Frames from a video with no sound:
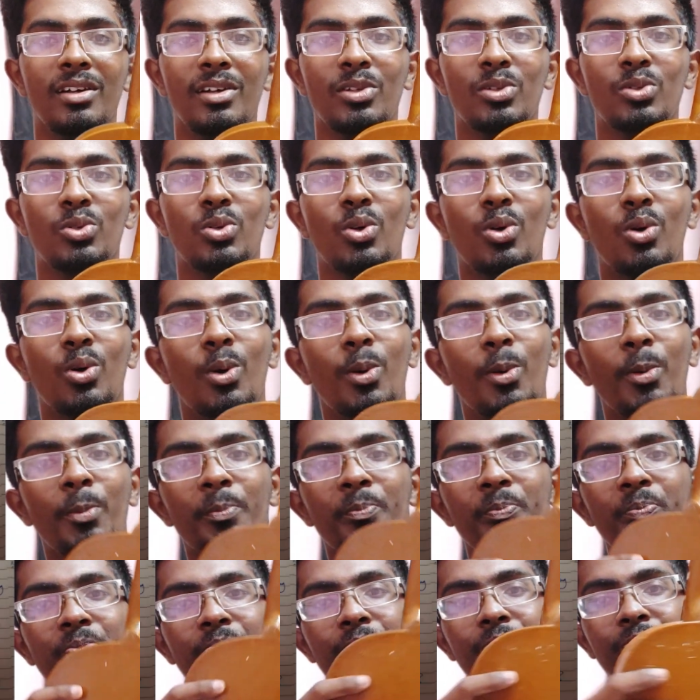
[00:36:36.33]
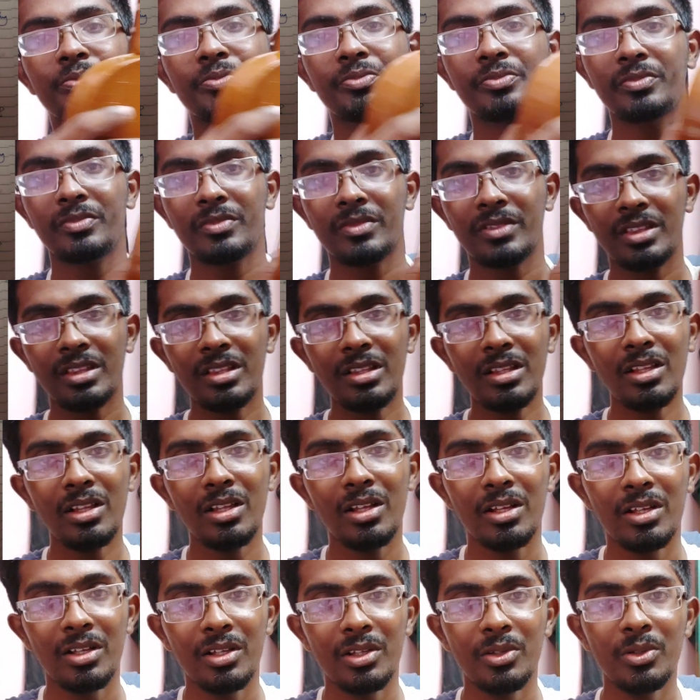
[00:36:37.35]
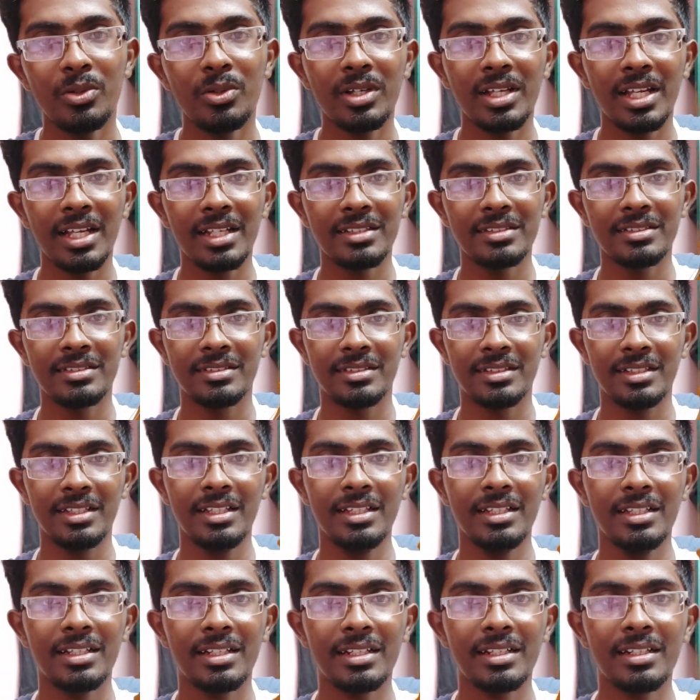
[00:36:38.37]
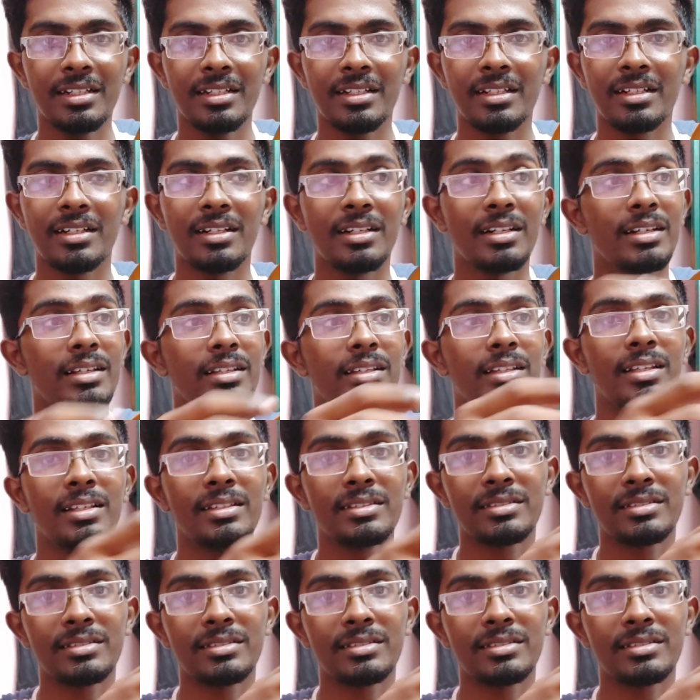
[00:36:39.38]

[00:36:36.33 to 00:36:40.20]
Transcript: So you can see that the